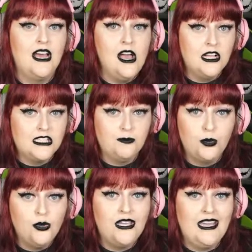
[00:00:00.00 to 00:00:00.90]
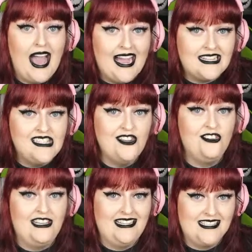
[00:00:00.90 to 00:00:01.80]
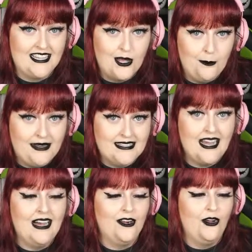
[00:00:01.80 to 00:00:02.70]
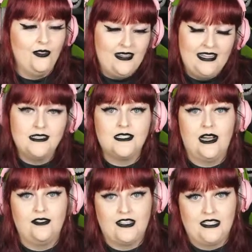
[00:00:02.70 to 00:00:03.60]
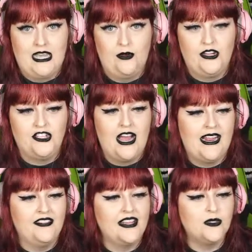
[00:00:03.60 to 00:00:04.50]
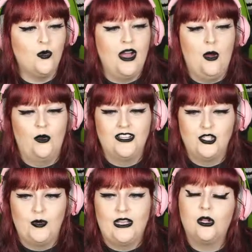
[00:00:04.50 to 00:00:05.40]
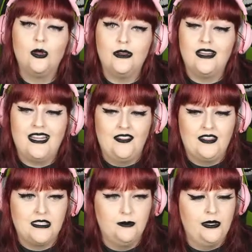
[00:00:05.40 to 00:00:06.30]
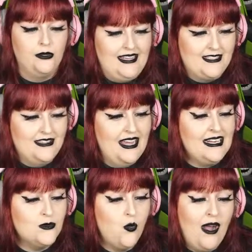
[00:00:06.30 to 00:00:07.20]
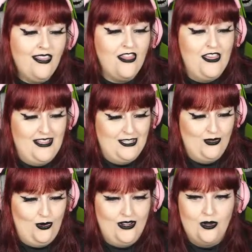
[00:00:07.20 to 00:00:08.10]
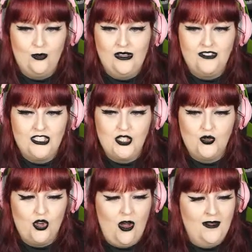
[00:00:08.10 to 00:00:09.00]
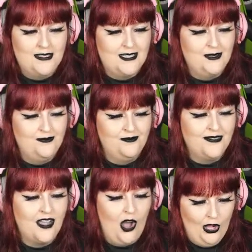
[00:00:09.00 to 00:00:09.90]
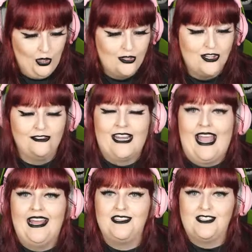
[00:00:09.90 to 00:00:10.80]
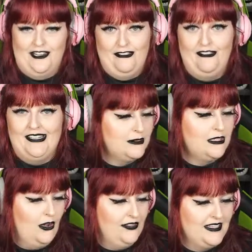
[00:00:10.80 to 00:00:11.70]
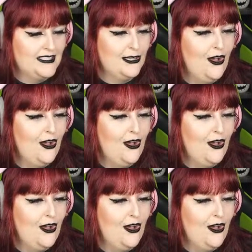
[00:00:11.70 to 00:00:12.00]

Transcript: spooky activities that can be done on the inside of the Scary Shack, and that's why I wanted to include it in this build. So that is one thing sorted. We've still got a lot of land to fill on this lot